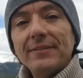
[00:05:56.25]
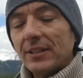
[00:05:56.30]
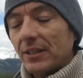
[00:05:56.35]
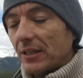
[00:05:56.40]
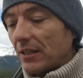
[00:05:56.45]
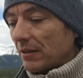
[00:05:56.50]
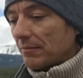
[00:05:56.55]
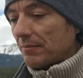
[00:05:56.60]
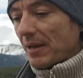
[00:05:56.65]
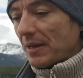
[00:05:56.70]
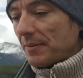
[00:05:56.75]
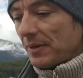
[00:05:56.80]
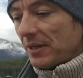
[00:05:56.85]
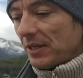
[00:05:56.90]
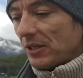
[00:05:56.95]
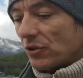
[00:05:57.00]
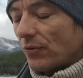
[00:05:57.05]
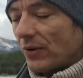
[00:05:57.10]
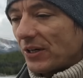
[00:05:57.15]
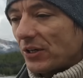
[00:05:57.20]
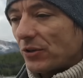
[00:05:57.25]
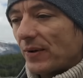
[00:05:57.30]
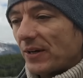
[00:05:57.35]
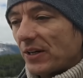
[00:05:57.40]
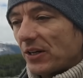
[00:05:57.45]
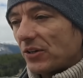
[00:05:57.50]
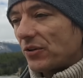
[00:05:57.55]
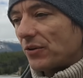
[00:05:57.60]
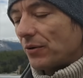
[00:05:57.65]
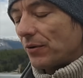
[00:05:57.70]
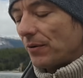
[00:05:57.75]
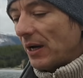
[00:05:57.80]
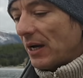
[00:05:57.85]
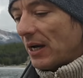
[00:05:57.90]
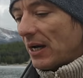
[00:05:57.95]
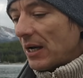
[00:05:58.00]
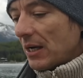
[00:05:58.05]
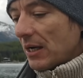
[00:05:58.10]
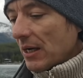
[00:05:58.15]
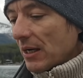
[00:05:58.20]
uh, till maybe 2022,
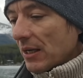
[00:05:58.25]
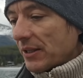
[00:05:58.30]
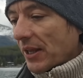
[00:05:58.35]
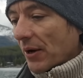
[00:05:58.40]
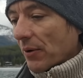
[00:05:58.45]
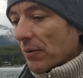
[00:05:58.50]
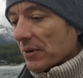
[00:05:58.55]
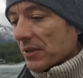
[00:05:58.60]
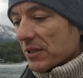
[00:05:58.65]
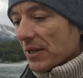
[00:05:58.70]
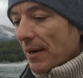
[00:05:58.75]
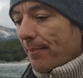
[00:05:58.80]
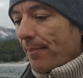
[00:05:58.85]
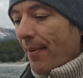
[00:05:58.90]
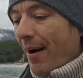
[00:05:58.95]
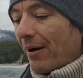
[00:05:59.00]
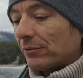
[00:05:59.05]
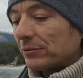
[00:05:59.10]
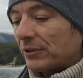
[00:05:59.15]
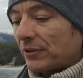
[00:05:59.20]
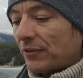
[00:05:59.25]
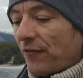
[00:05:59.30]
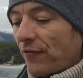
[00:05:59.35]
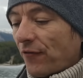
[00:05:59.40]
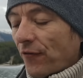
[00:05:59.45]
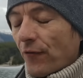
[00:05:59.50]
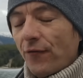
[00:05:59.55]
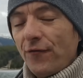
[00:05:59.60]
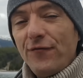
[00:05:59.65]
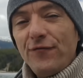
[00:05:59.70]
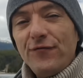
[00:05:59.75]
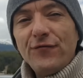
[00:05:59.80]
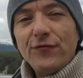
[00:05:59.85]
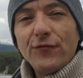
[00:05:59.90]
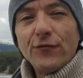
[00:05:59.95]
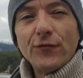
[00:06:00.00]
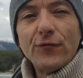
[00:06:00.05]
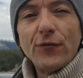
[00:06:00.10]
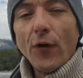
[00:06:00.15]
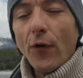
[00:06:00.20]
there was about
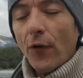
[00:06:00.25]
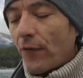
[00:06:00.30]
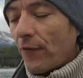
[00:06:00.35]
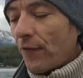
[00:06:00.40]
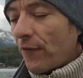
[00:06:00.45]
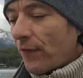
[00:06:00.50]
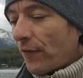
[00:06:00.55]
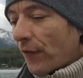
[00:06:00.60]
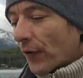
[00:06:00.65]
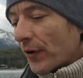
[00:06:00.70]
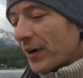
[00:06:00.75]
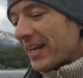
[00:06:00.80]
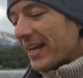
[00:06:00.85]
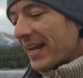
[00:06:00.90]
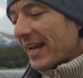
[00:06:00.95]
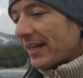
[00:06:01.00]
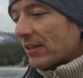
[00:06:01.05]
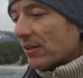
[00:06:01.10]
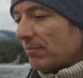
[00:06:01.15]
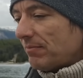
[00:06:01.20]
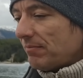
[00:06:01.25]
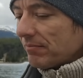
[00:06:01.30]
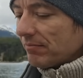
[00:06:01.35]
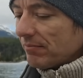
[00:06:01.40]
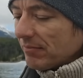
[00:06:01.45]
four, 48,